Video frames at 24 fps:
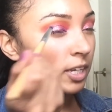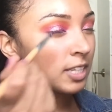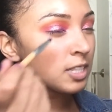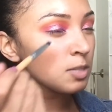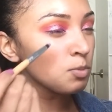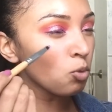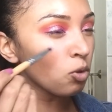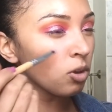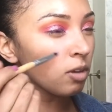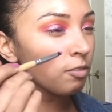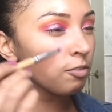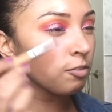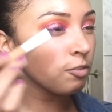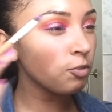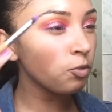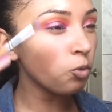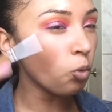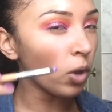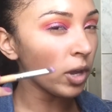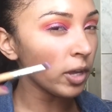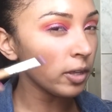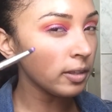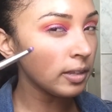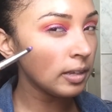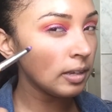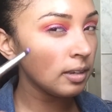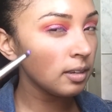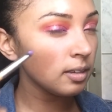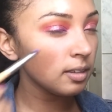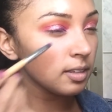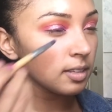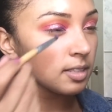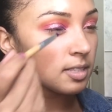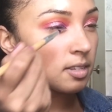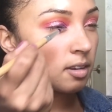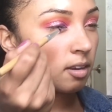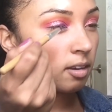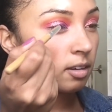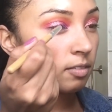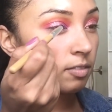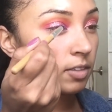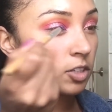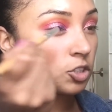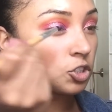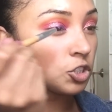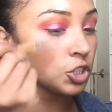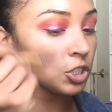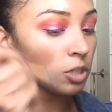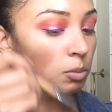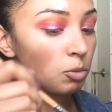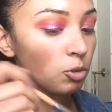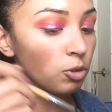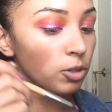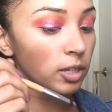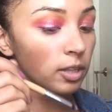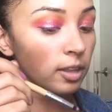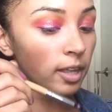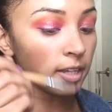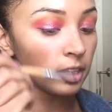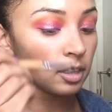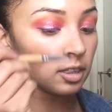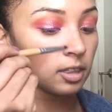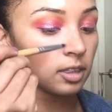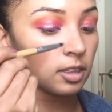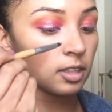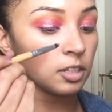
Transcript: It's more foily. It's not even shimmery like